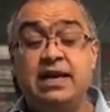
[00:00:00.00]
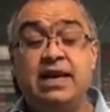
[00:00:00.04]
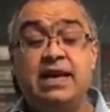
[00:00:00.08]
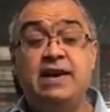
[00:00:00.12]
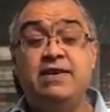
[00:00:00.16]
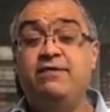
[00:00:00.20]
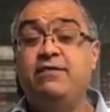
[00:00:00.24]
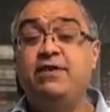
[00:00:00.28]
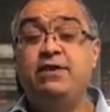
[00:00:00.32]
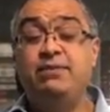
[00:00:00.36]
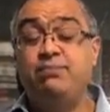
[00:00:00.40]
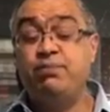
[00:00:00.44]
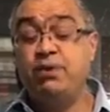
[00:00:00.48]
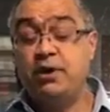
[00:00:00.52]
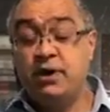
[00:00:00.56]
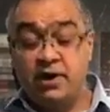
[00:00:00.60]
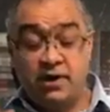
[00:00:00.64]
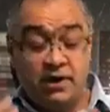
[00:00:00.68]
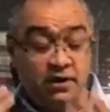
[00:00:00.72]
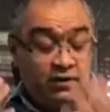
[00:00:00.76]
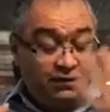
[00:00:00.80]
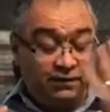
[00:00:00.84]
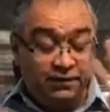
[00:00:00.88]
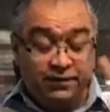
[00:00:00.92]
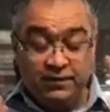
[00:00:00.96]
every
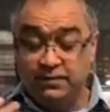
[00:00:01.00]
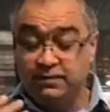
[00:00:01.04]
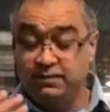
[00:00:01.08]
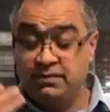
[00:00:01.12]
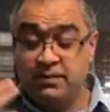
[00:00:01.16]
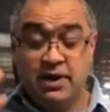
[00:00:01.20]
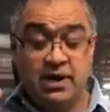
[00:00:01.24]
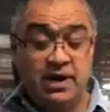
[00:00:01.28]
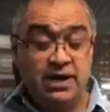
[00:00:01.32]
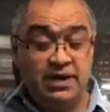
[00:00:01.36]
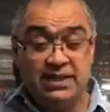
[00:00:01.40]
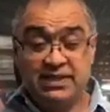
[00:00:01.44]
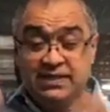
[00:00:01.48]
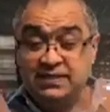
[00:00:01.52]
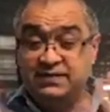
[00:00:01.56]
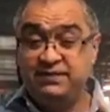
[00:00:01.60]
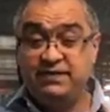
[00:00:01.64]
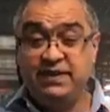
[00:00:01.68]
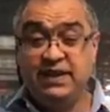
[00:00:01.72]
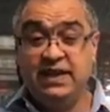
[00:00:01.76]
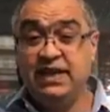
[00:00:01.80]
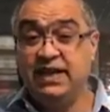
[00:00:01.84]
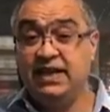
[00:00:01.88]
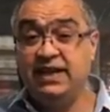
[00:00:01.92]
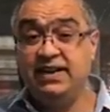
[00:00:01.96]
part of your body is
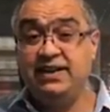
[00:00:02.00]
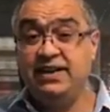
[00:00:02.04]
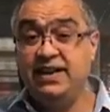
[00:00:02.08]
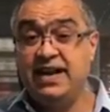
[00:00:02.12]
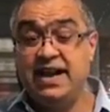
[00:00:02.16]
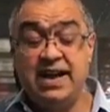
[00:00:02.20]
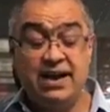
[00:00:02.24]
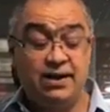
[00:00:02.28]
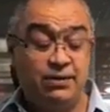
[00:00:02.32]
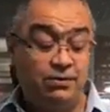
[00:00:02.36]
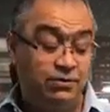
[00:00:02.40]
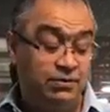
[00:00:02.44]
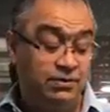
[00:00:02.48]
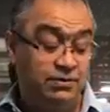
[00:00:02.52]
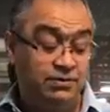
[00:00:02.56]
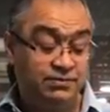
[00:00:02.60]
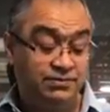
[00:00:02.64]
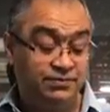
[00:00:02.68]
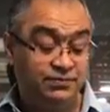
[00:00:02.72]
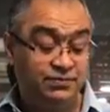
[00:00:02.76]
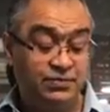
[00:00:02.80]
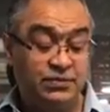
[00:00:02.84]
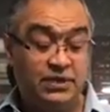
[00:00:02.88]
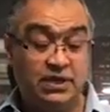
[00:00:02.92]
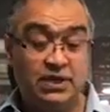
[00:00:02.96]
feeling down,
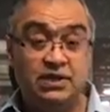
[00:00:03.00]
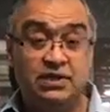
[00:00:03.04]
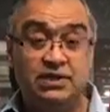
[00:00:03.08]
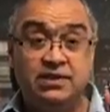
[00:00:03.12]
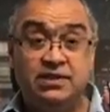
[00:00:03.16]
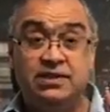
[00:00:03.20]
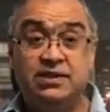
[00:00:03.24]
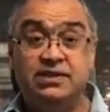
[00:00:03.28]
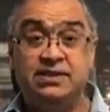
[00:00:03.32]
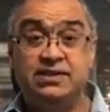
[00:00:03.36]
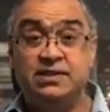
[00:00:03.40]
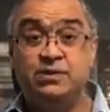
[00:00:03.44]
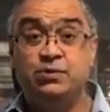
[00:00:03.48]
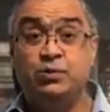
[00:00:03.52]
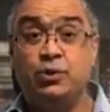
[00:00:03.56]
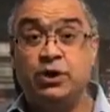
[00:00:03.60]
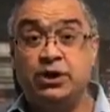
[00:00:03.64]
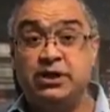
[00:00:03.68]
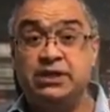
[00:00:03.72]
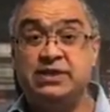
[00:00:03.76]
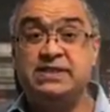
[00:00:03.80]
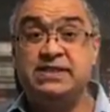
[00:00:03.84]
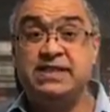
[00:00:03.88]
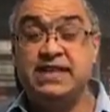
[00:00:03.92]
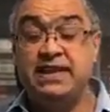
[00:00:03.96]
this is what
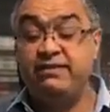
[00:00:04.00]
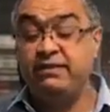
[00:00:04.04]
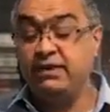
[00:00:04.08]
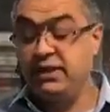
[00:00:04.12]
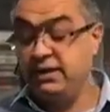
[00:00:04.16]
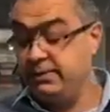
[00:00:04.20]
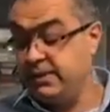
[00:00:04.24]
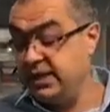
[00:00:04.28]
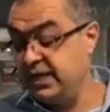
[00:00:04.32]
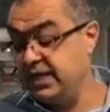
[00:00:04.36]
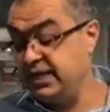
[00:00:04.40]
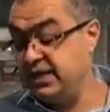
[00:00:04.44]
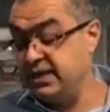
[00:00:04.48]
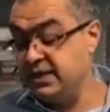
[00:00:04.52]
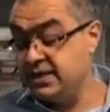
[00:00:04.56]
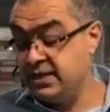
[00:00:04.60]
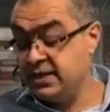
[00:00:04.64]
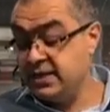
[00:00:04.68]
is saving me.